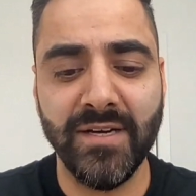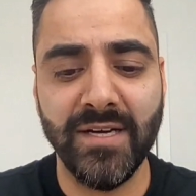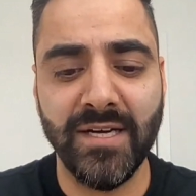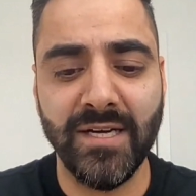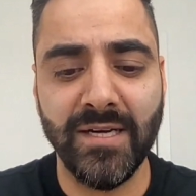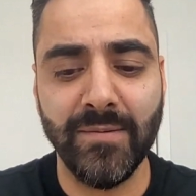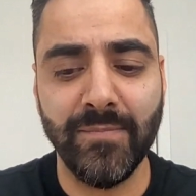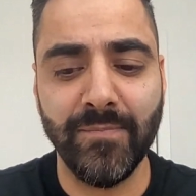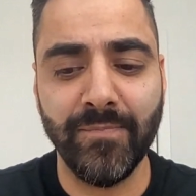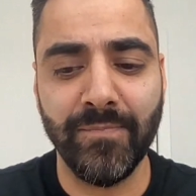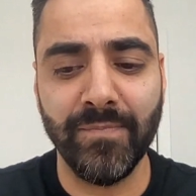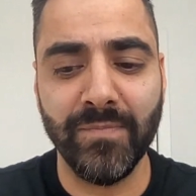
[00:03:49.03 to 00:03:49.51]

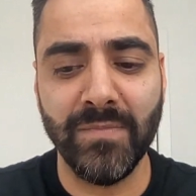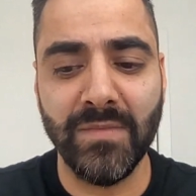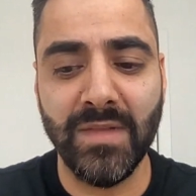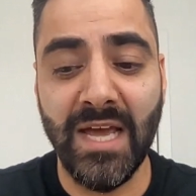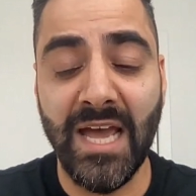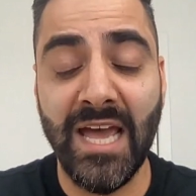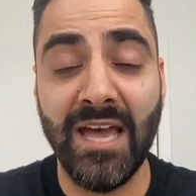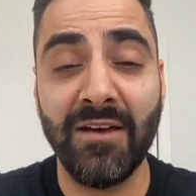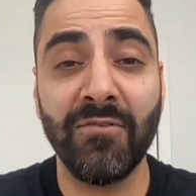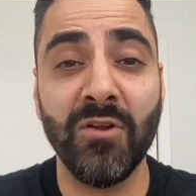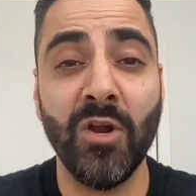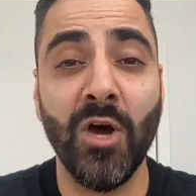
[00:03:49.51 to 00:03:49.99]
I
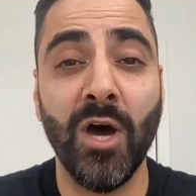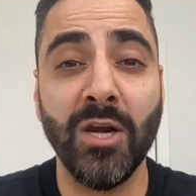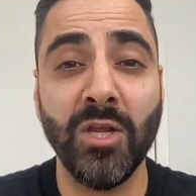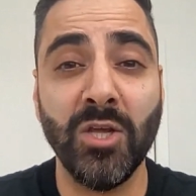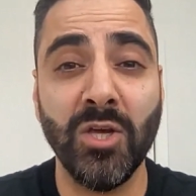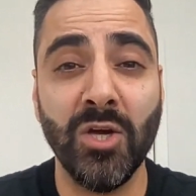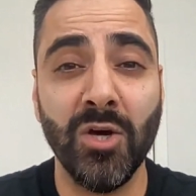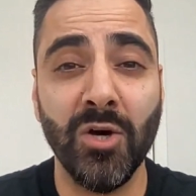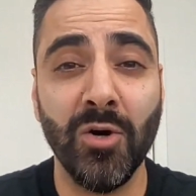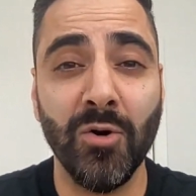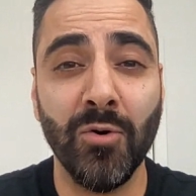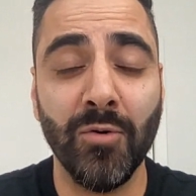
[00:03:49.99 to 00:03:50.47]
have an
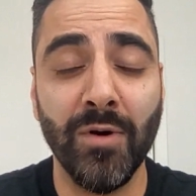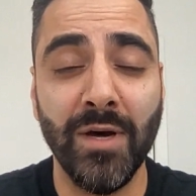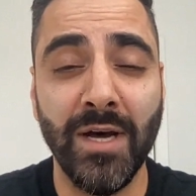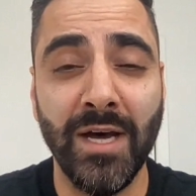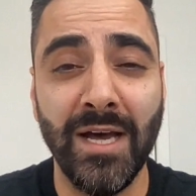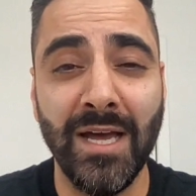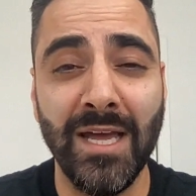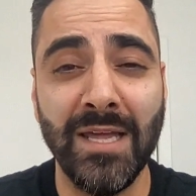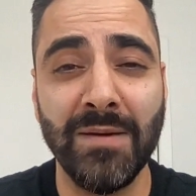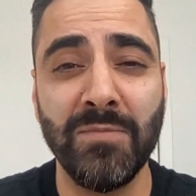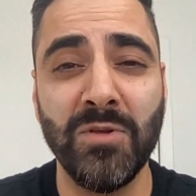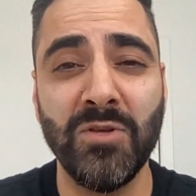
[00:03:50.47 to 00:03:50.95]
audio
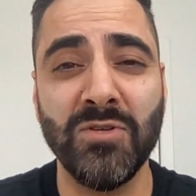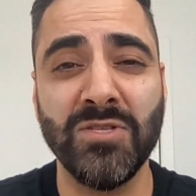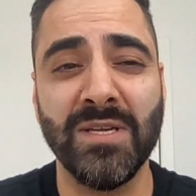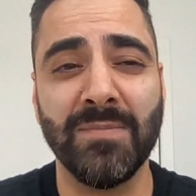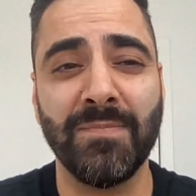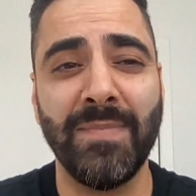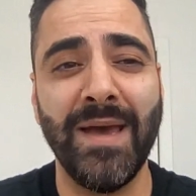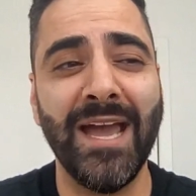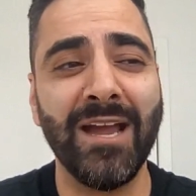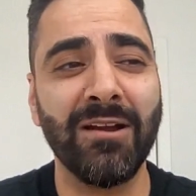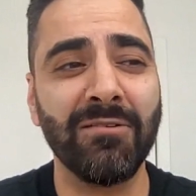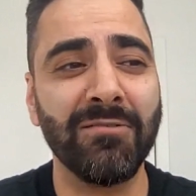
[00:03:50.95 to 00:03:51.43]
and
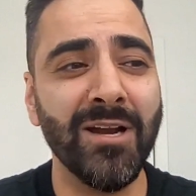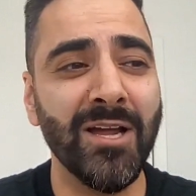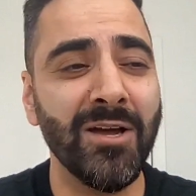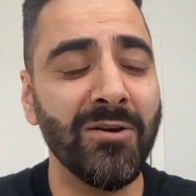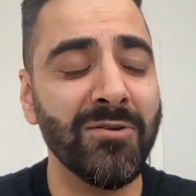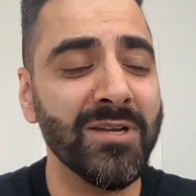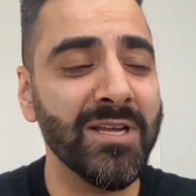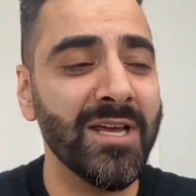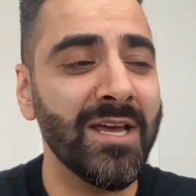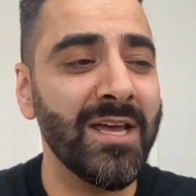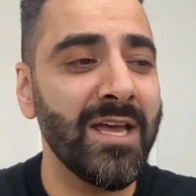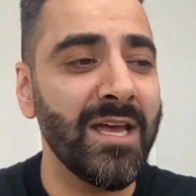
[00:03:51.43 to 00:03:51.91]
music
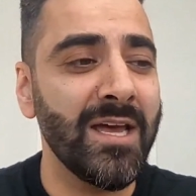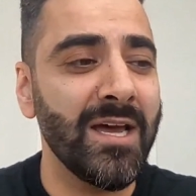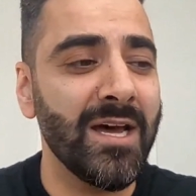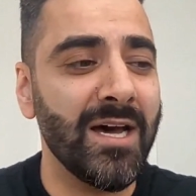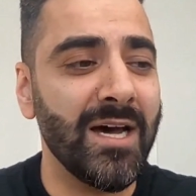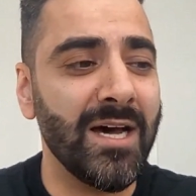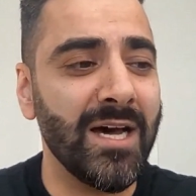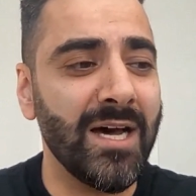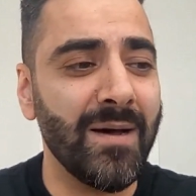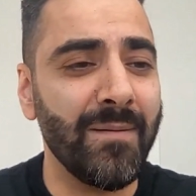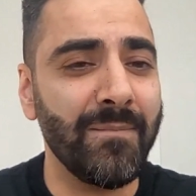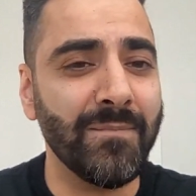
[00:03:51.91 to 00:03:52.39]
background.
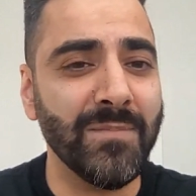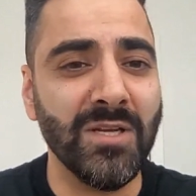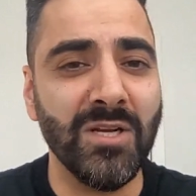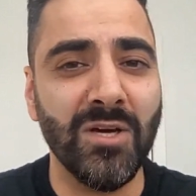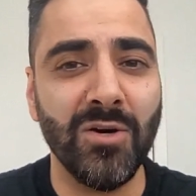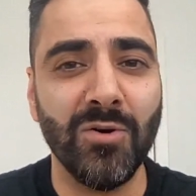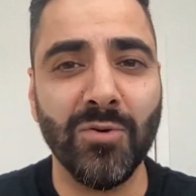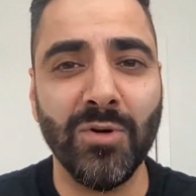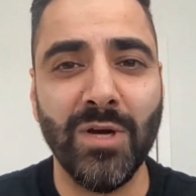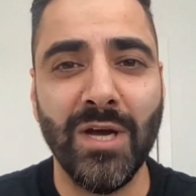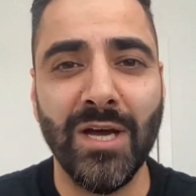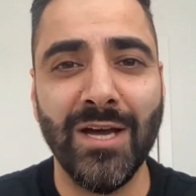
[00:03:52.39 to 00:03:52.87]

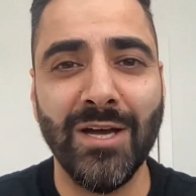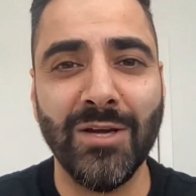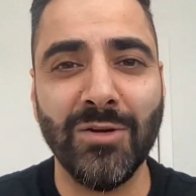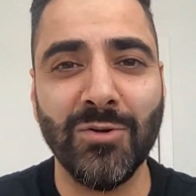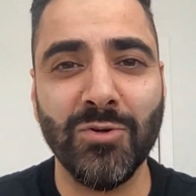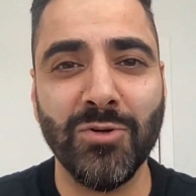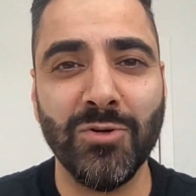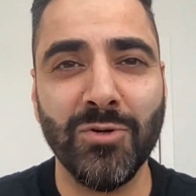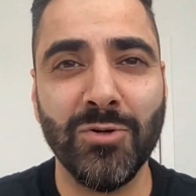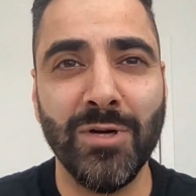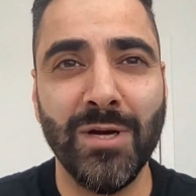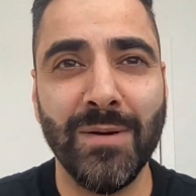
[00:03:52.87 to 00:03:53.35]

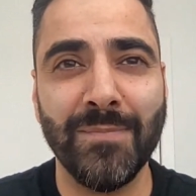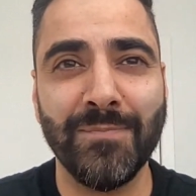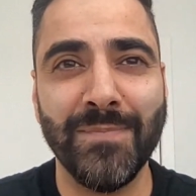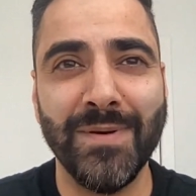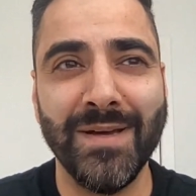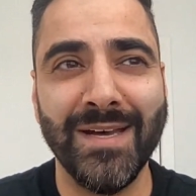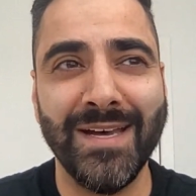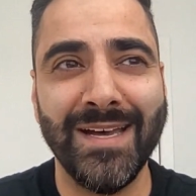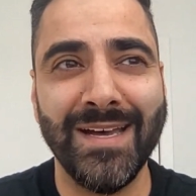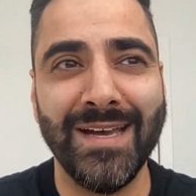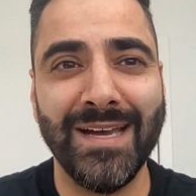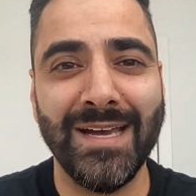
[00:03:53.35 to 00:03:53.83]
Grew up